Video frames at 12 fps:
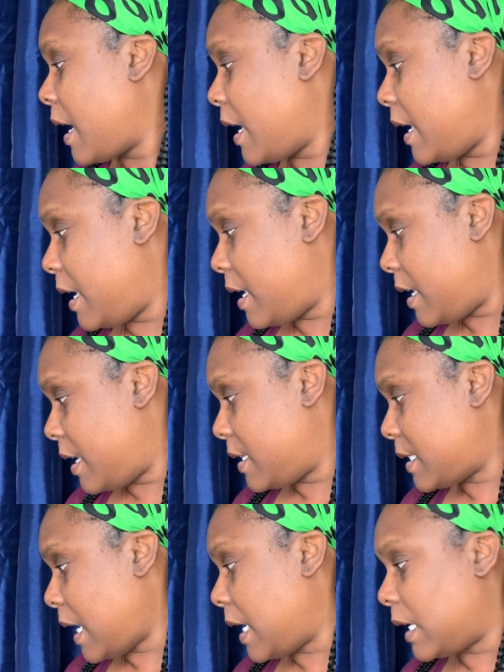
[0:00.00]

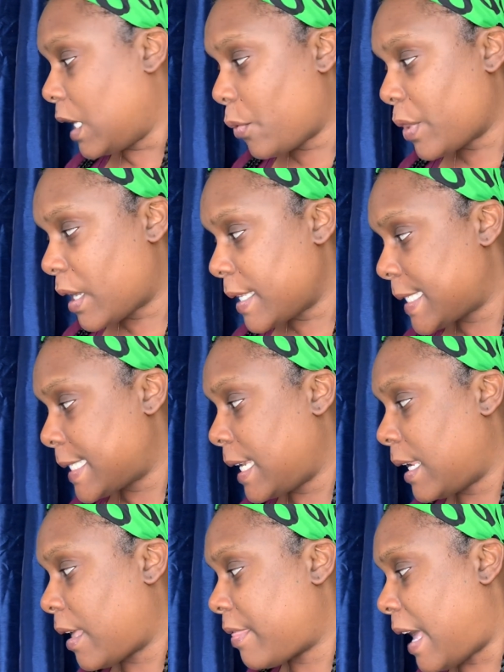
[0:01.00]
is a liquid
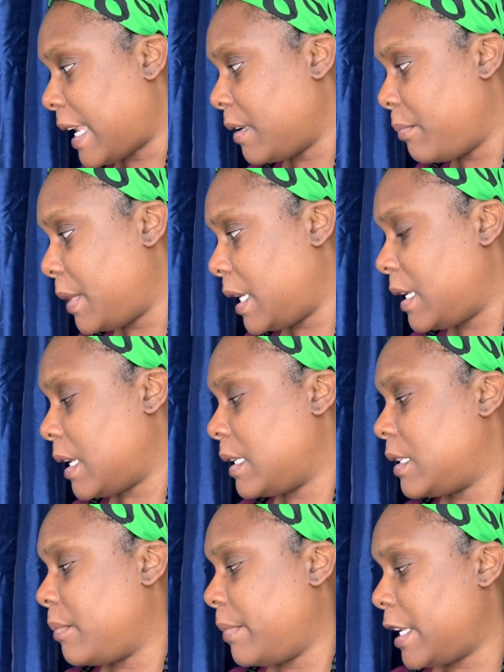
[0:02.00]
concealer that immediately
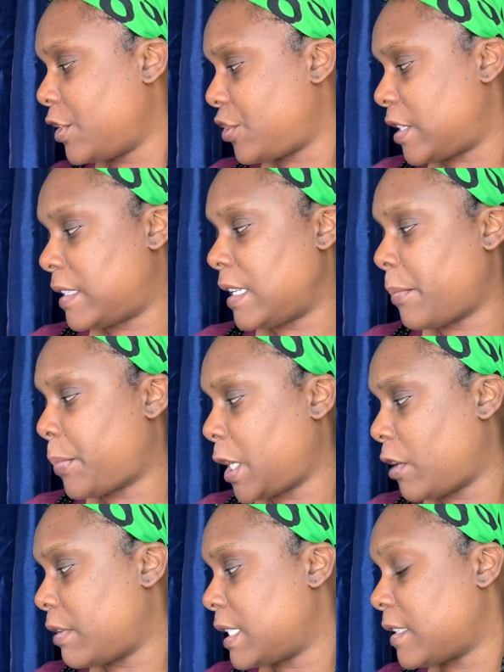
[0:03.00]
diminishes the
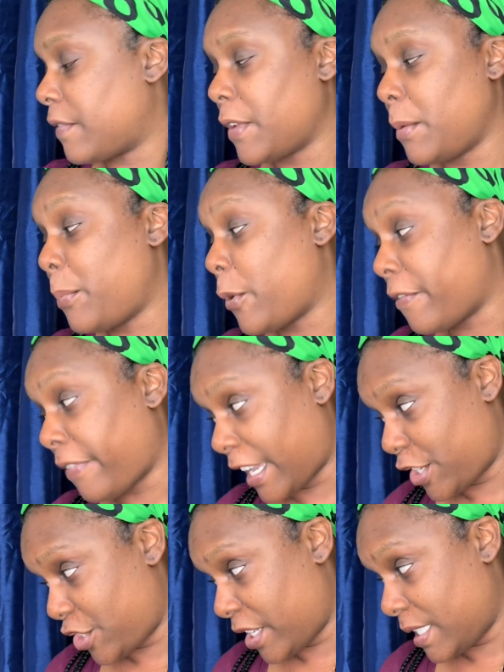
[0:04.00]
appearance of
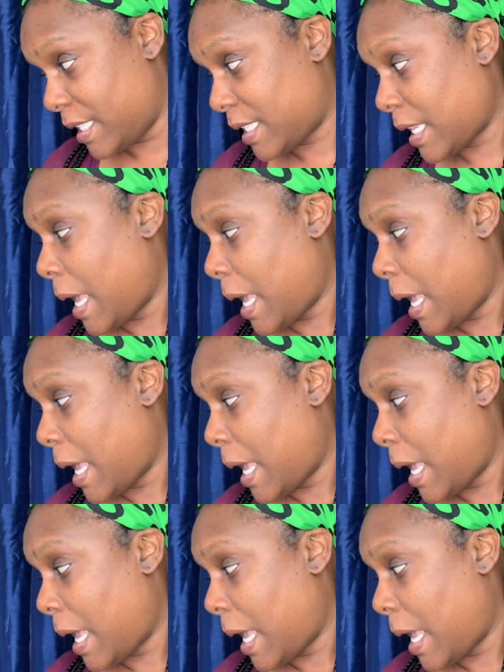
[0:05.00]
imperfections,